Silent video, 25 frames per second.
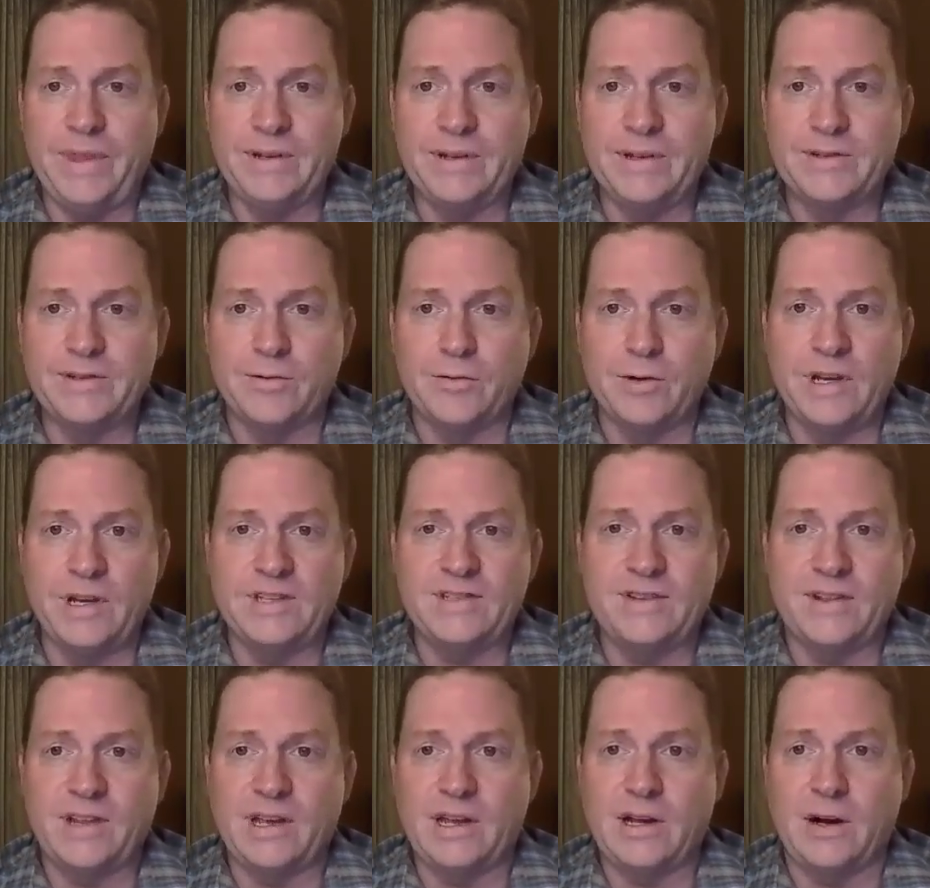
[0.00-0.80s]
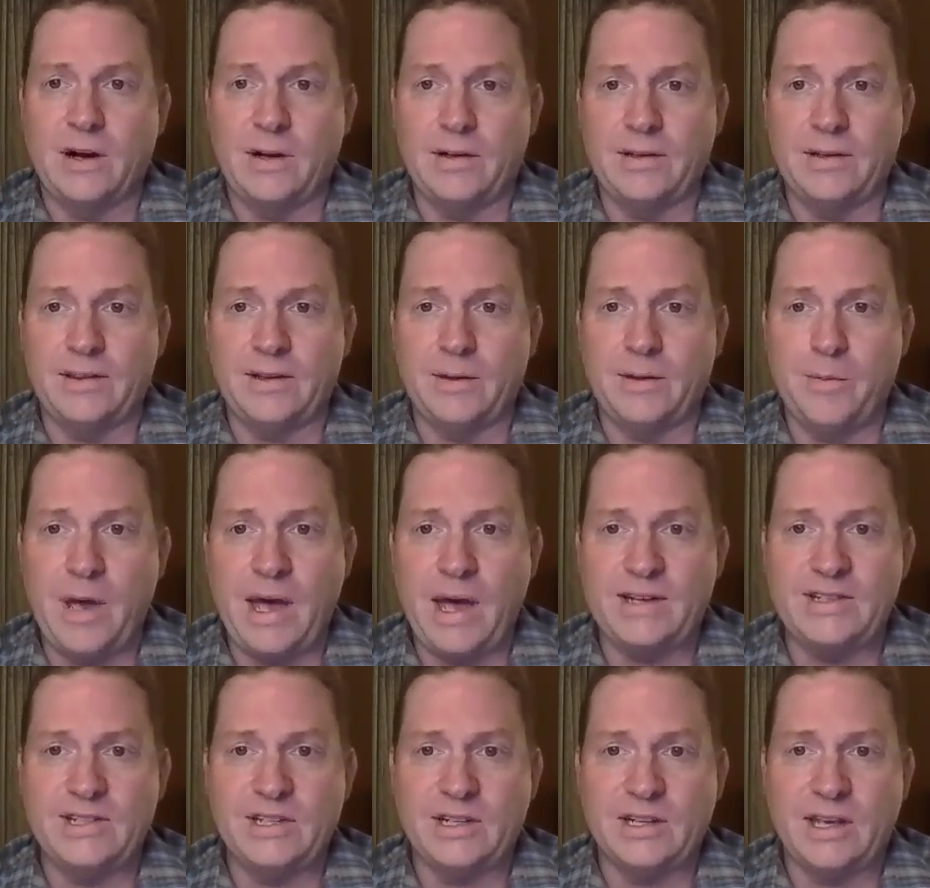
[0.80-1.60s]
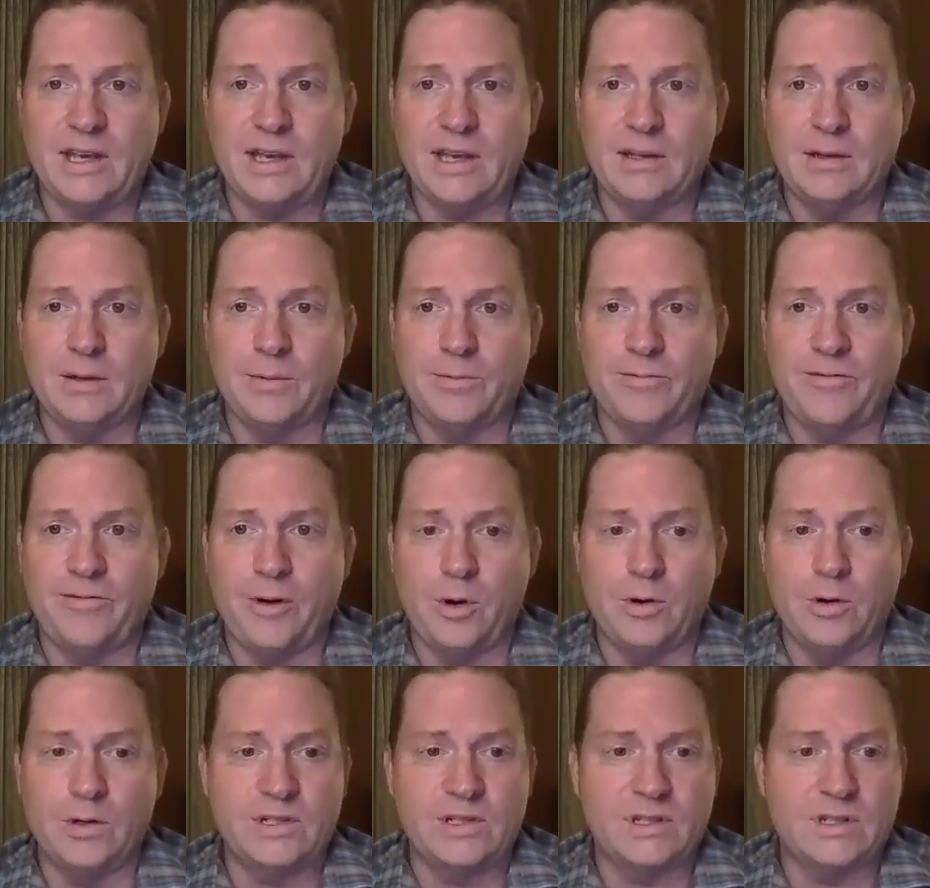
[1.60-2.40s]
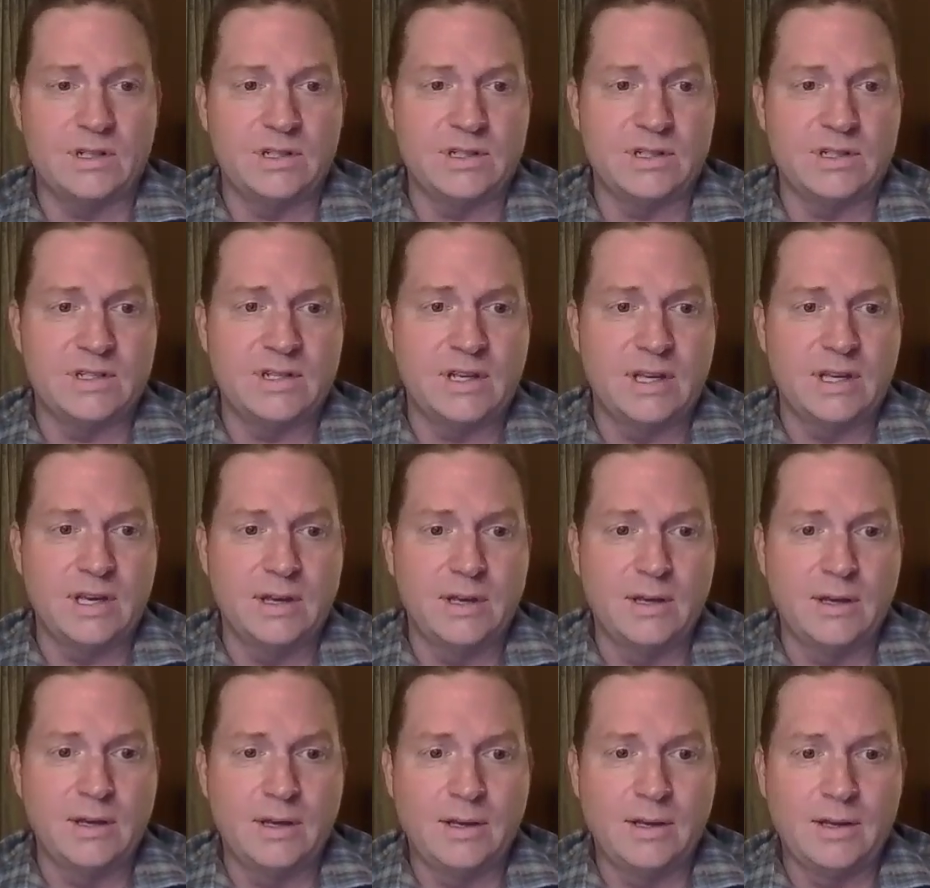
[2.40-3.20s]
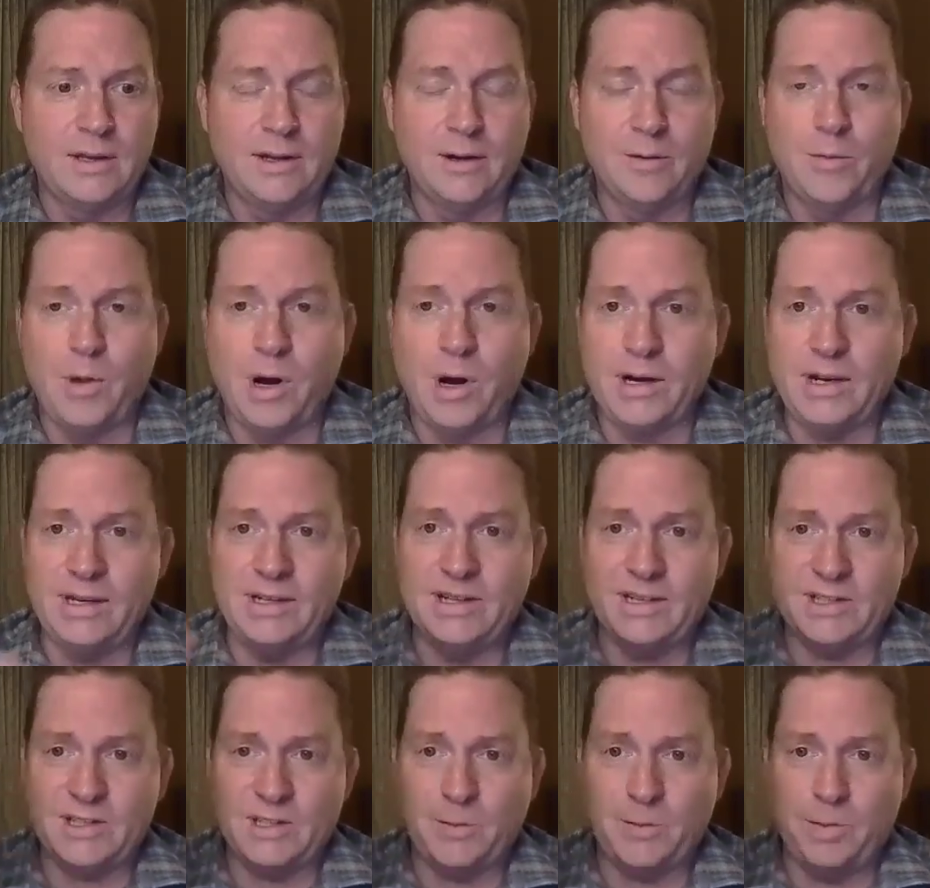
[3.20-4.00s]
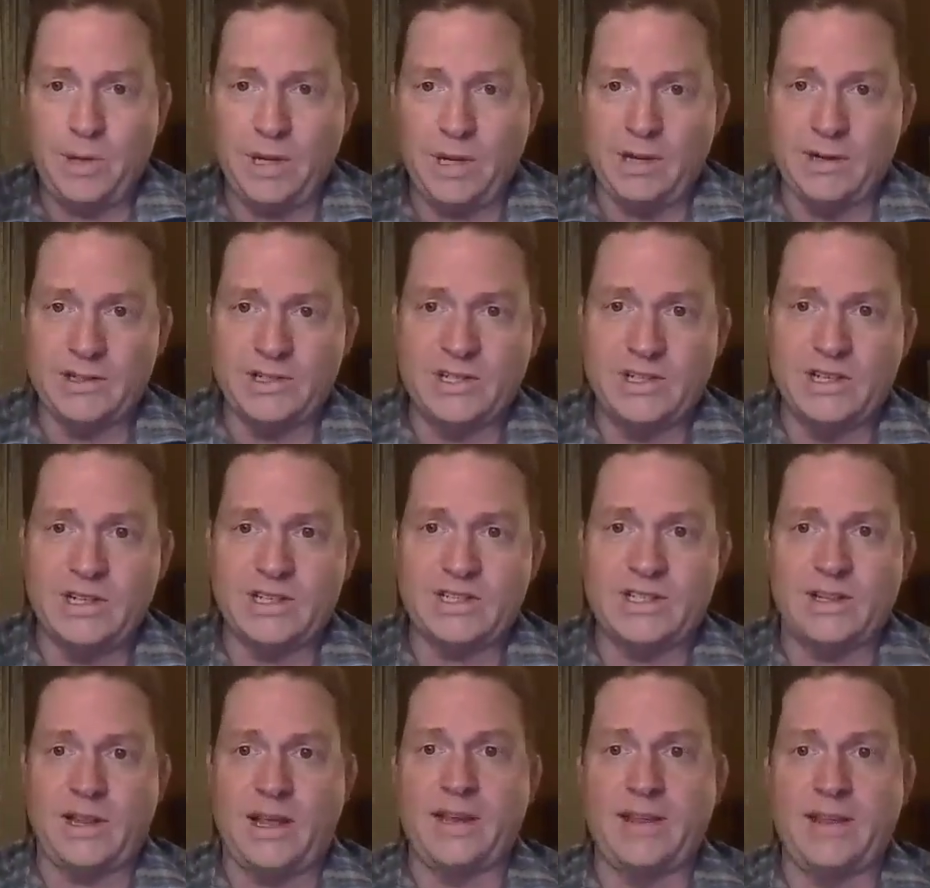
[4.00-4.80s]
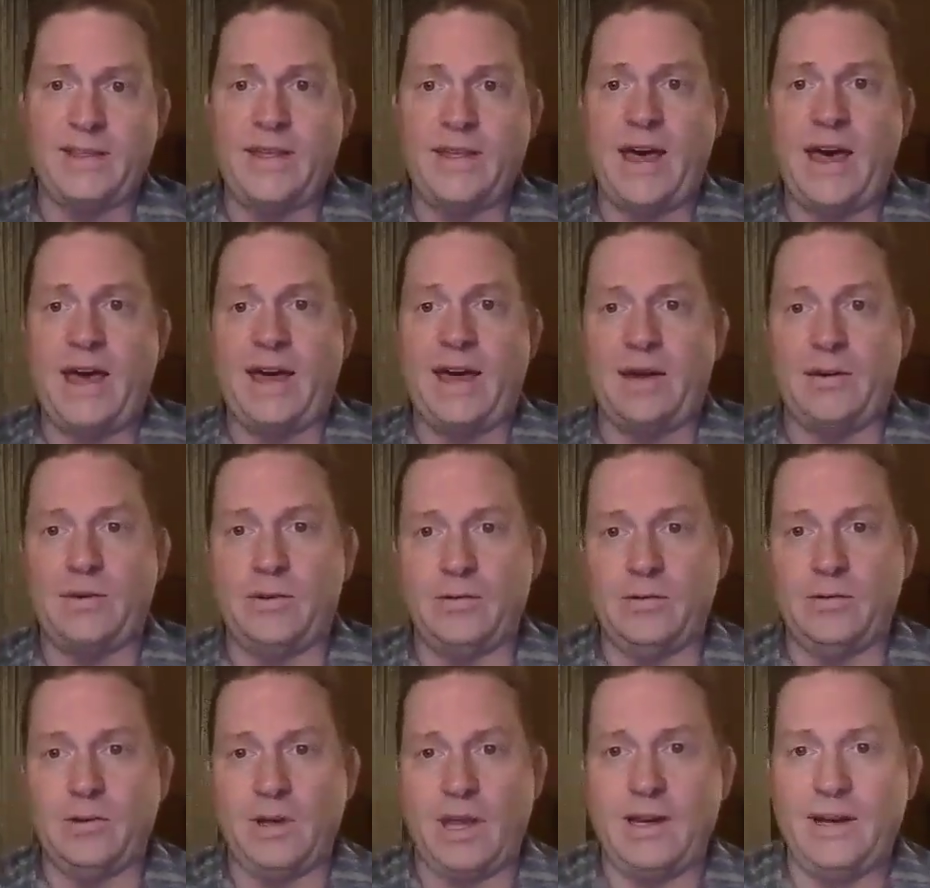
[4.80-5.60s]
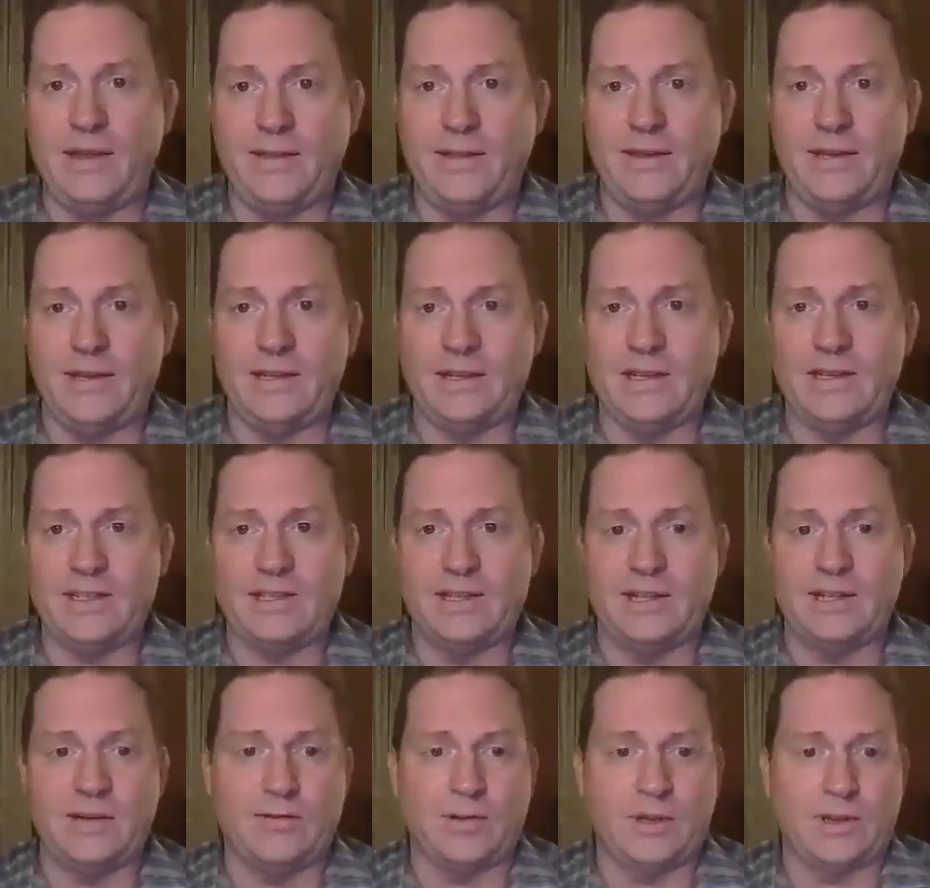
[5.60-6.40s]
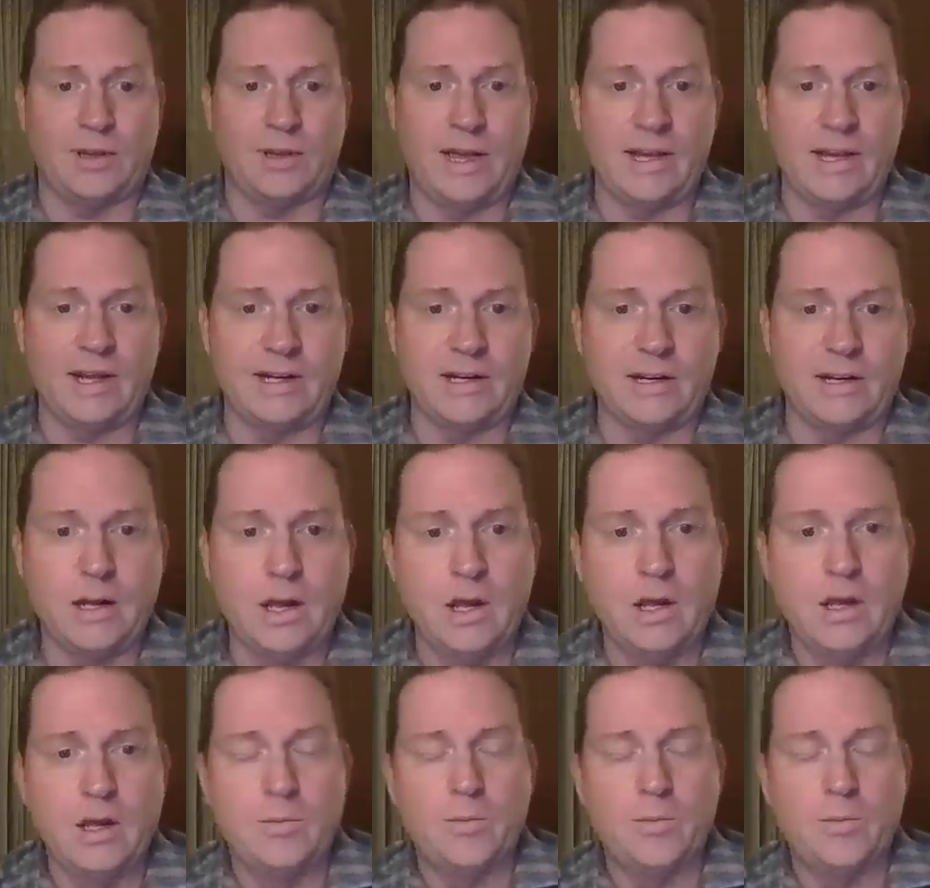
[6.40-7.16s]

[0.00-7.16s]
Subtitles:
There's a reason they call it the Magic Kingdom, folks, because your money disappears just like that, anything Disney related.